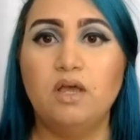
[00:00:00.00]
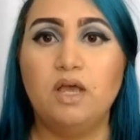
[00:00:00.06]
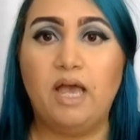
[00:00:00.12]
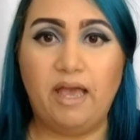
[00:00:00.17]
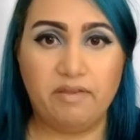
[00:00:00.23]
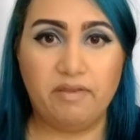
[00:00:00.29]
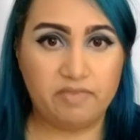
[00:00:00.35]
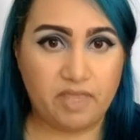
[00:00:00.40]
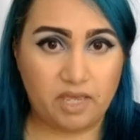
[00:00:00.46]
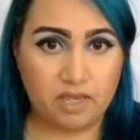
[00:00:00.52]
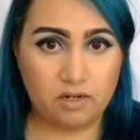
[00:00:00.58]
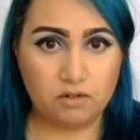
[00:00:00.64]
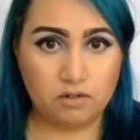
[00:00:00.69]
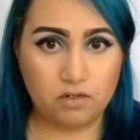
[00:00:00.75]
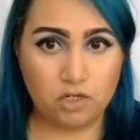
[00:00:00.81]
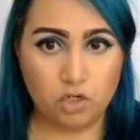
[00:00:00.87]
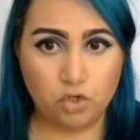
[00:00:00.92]
And
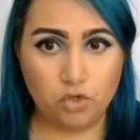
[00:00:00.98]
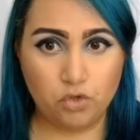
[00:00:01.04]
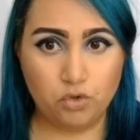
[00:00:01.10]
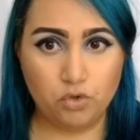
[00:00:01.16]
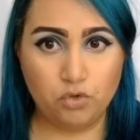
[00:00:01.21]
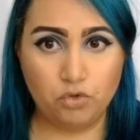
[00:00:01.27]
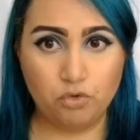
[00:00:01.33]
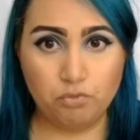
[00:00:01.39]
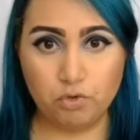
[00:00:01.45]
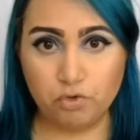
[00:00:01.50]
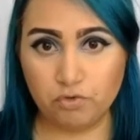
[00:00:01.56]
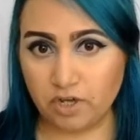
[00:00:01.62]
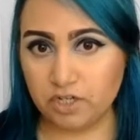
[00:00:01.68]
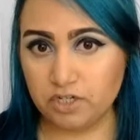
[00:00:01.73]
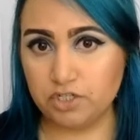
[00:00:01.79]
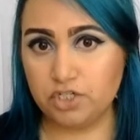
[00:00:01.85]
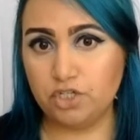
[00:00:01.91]
then you move
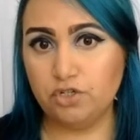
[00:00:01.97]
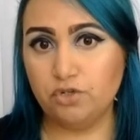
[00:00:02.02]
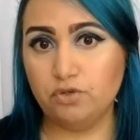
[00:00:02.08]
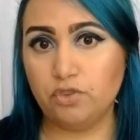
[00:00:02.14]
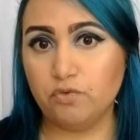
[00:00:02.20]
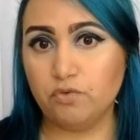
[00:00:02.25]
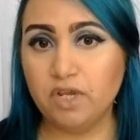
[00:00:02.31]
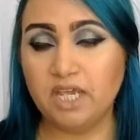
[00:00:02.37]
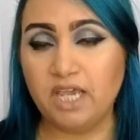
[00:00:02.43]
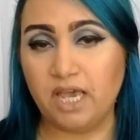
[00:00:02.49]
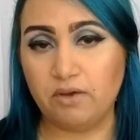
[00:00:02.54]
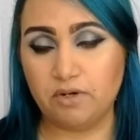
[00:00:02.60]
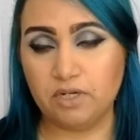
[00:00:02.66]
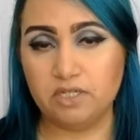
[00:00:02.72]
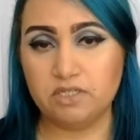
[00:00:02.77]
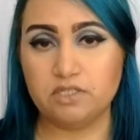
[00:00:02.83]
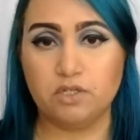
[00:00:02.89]
on to 3 counties.